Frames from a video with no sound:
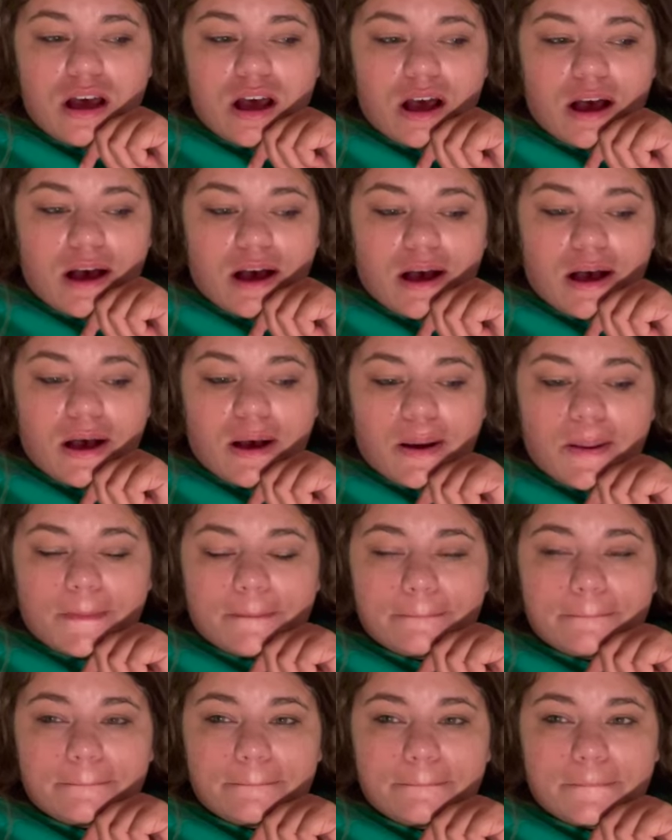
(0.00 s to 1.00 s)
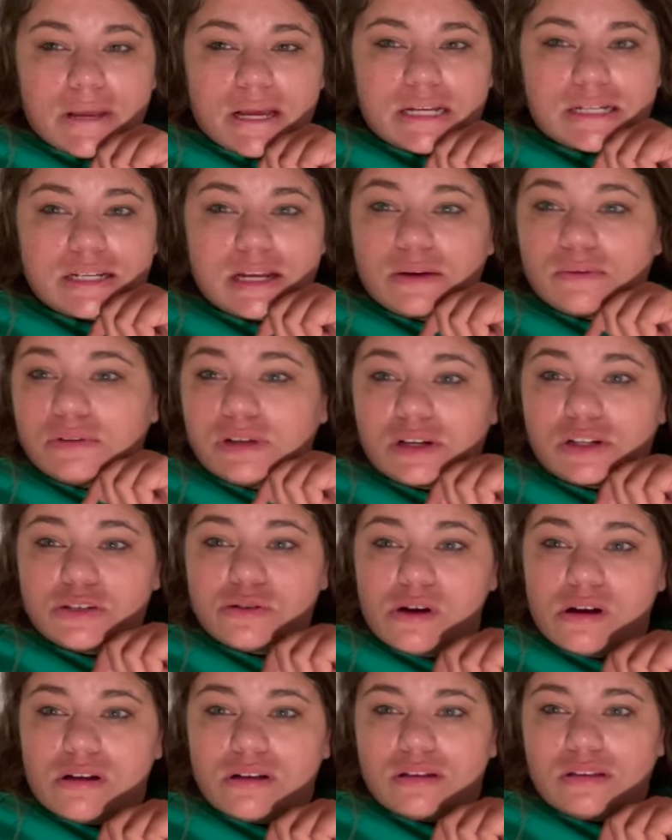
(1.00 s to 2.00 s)
But I'll talk to
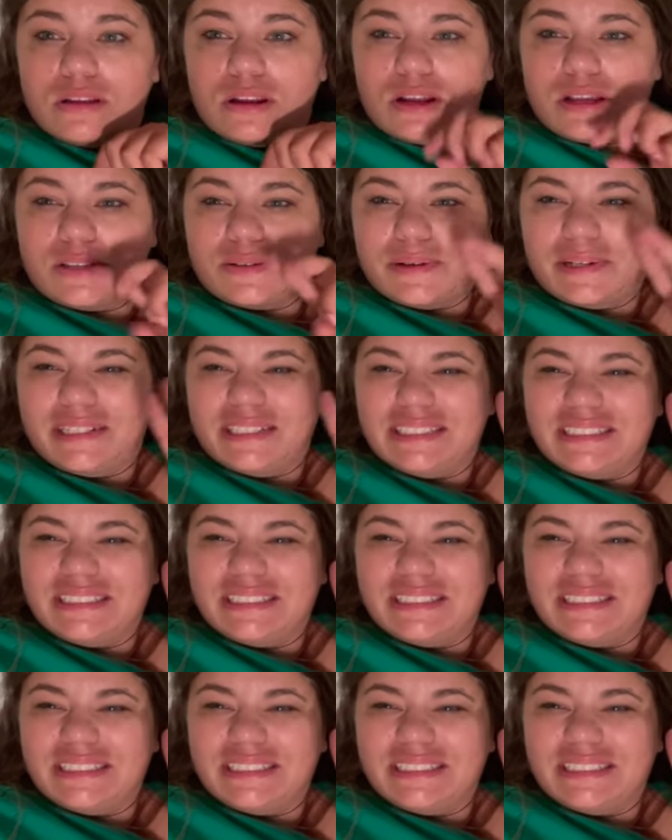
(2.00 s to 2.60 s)
you all in the next one.